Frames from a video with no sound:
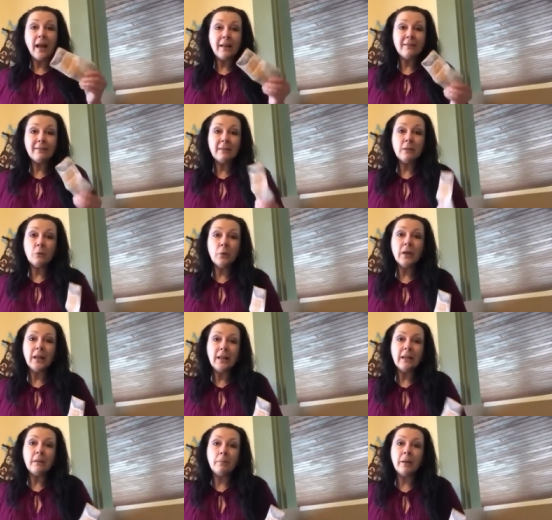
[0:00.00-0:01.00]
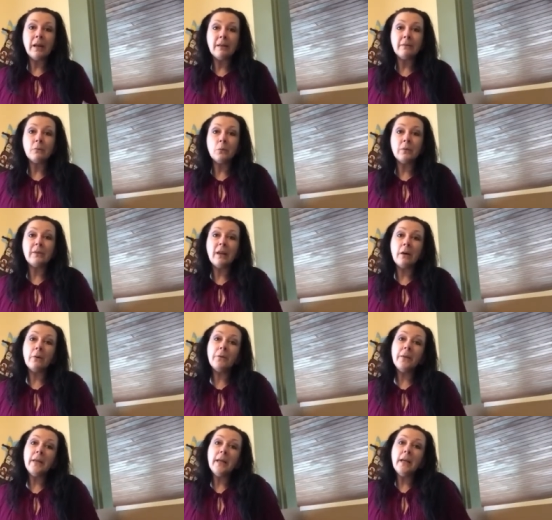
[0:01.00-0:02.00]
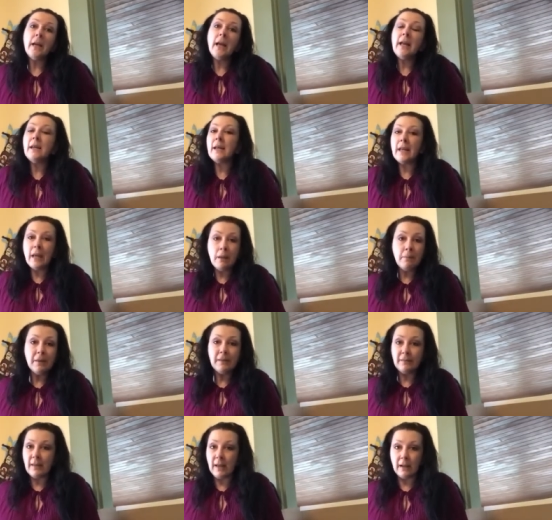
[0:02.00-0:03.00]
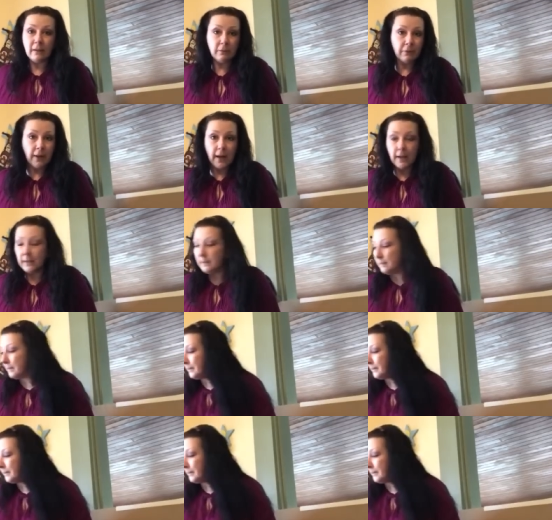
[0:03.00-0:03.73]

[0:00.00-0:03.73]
I still would eat it because it was healthy and it kept me satisfied.